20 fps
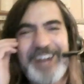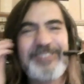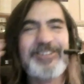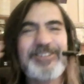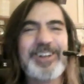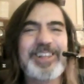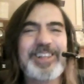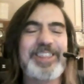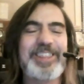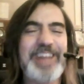
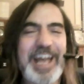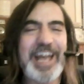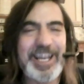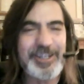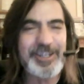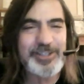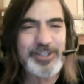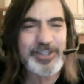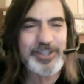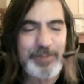really
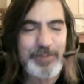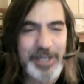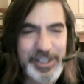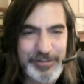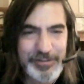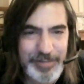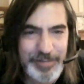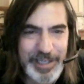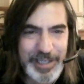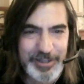thank you so
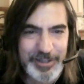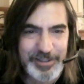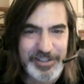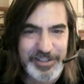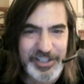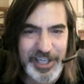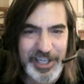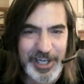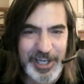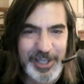much for being on
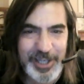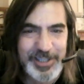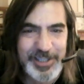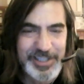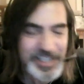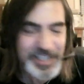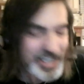the show.